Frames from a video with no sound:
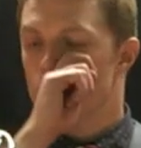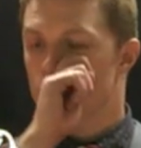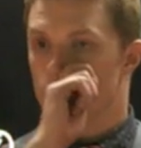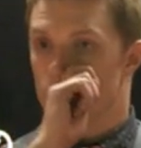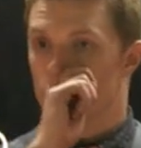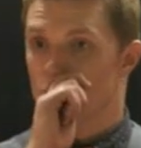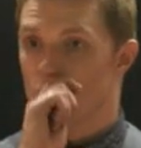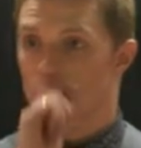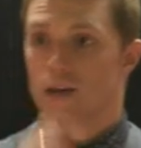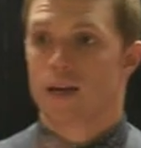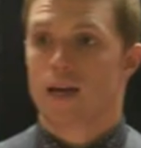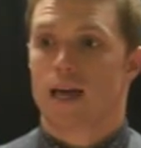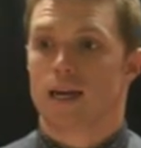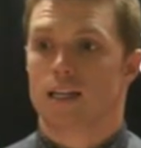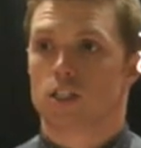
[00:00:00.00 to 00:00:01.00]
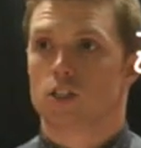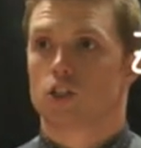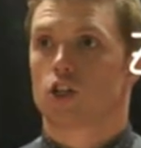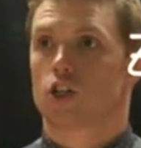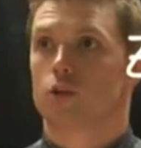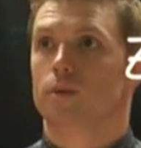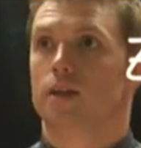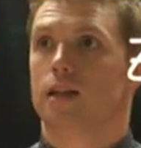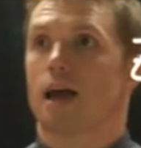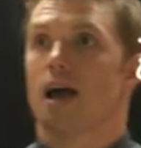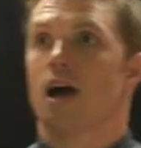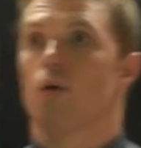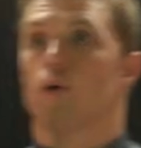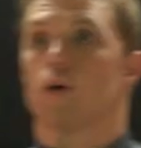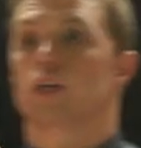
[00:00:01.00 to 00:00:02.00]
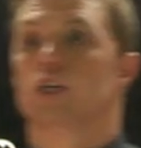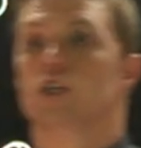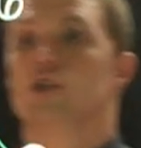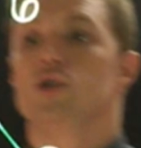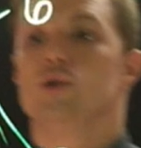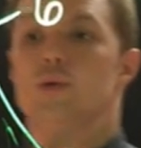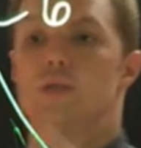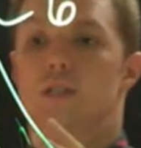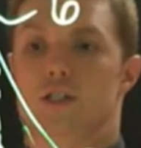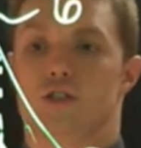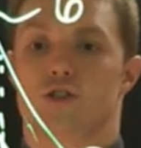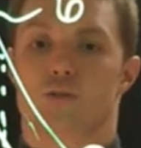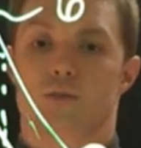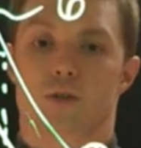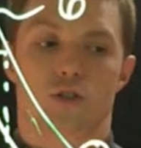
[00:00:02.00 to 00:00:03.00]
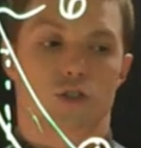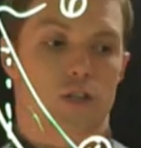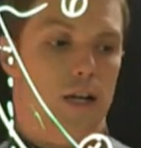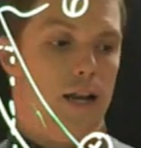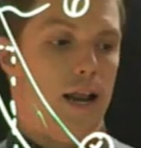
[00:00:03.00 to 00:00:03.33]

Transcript: through and determine our new distribution.